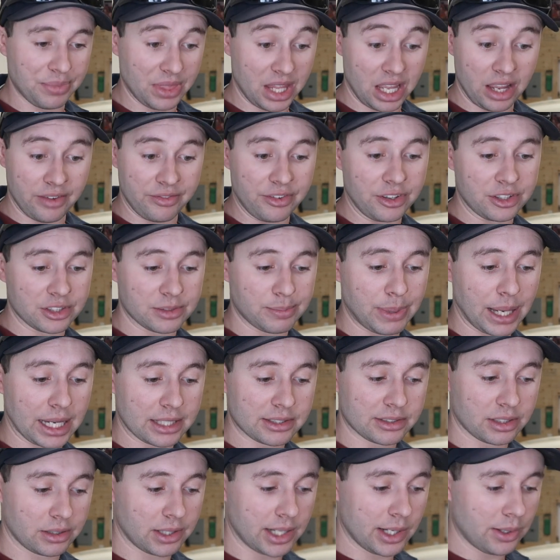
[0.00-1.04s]
If your
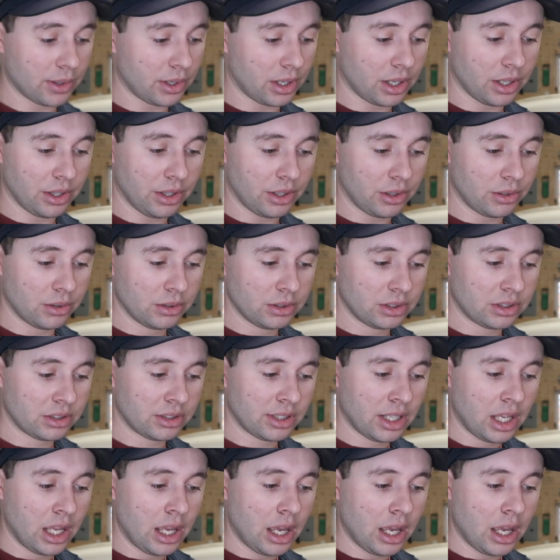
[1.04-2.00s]
specs are out on those,